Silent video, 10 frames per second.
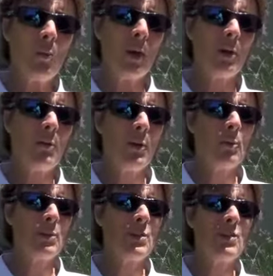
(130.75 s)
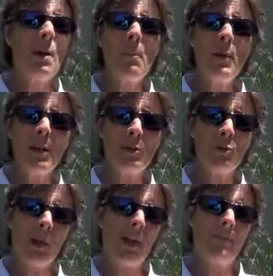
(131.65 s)
where there was someone in your
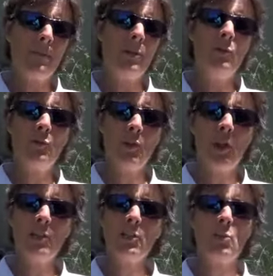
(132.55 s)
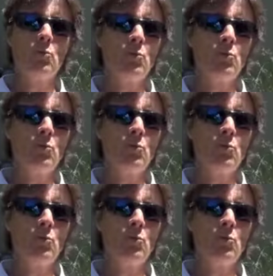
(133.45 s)
life that you just